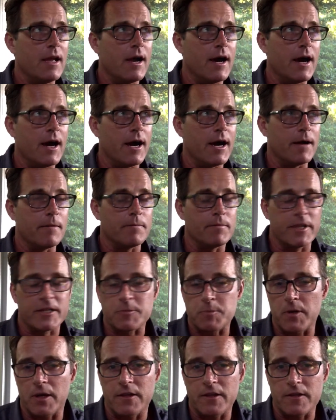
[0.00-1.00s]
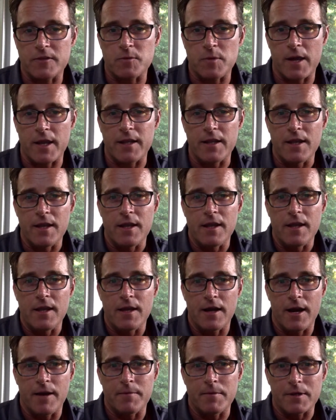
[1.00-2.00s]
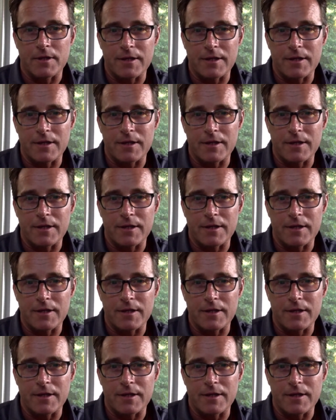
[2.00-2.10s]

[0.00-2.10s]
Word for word: Um, let's put it this way um,